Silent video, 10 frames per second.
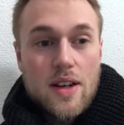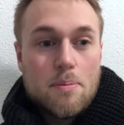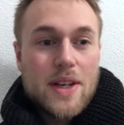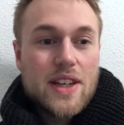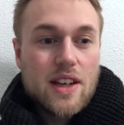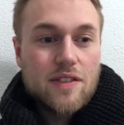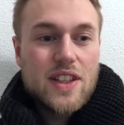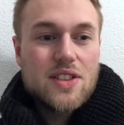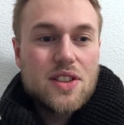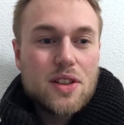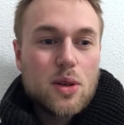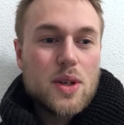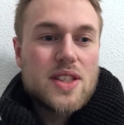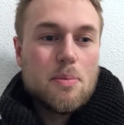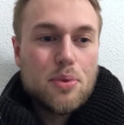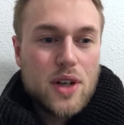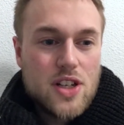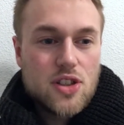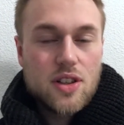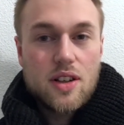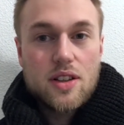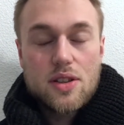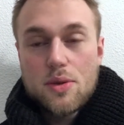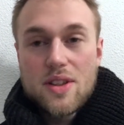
Making a video is a pressure.